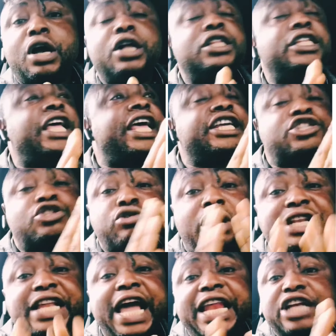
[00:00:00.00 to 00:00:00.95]
They
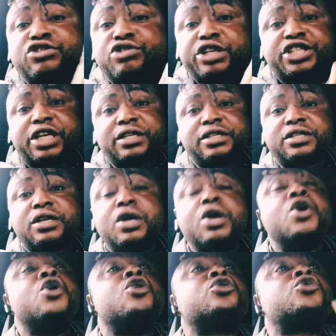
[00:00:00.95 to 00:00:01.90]
instructed the electricians
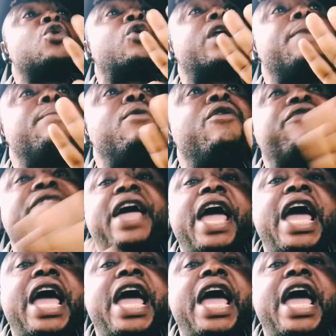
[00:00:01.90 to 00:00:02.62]
to remove